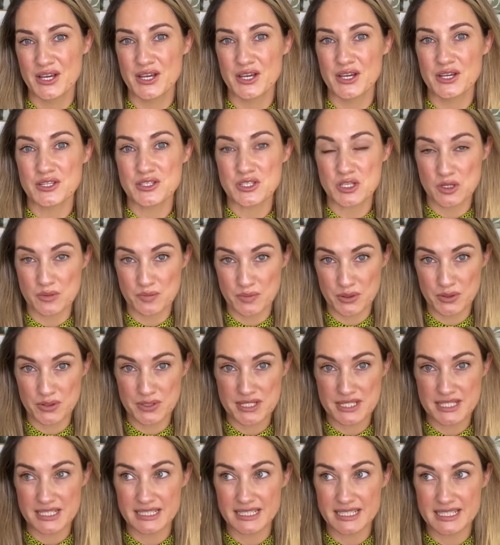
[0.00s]
So the
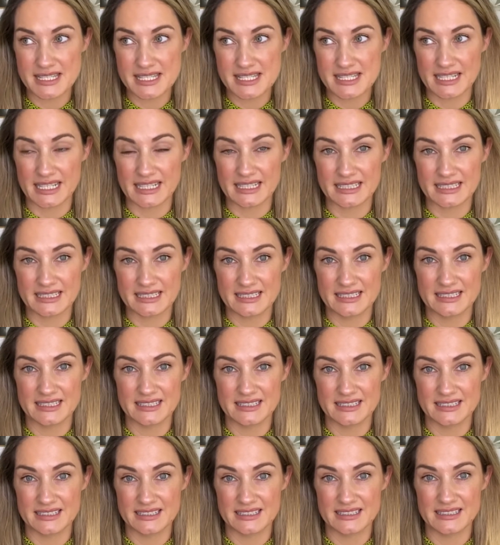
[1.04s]
person listening
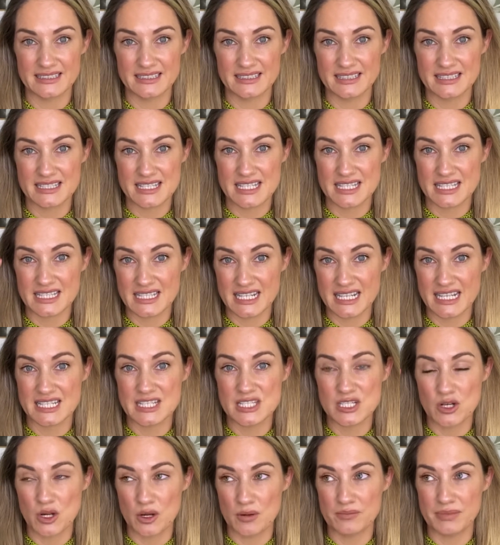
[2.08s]
to the needs
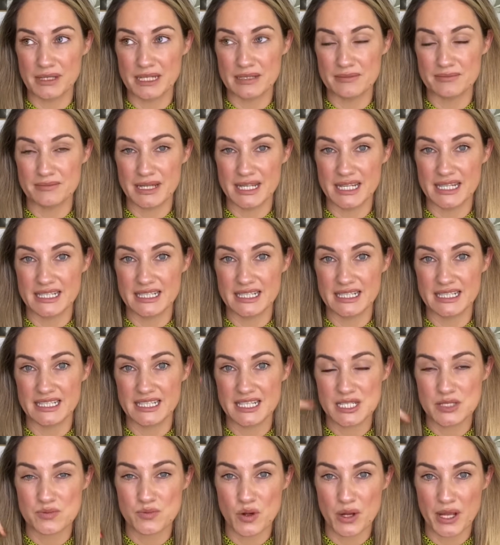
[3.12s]
not being met,
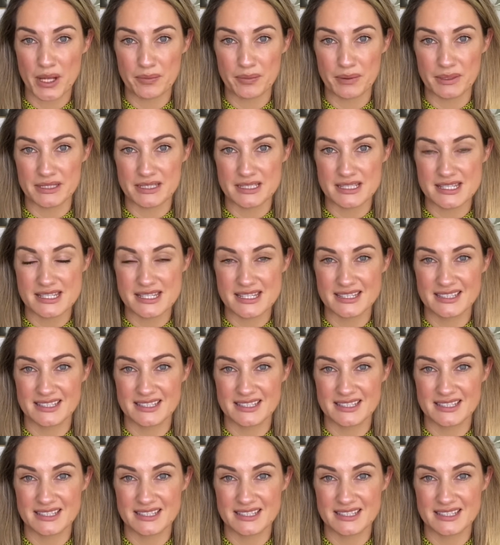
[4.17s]
guess what happens?